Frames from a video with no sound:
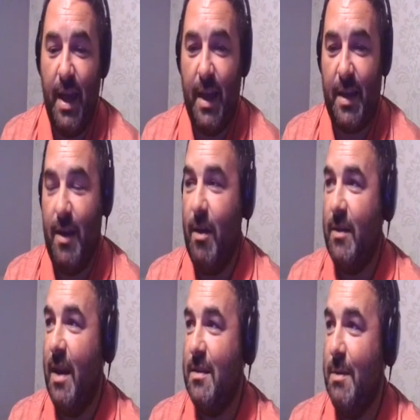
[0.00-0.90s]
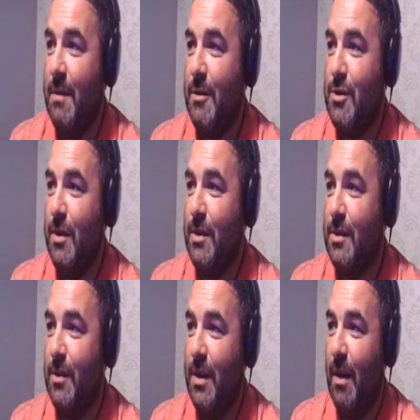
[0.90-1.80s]
Ciaran, thanks a million for joining us
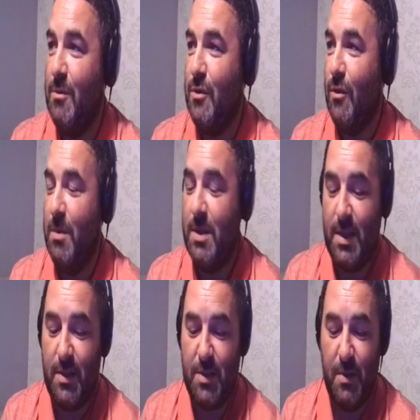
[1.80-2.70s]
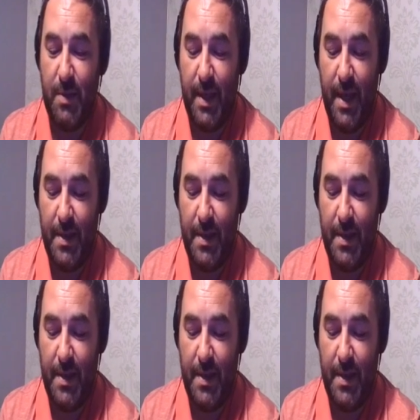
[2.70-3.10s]
tonight. I'm sure we'll see you soon again.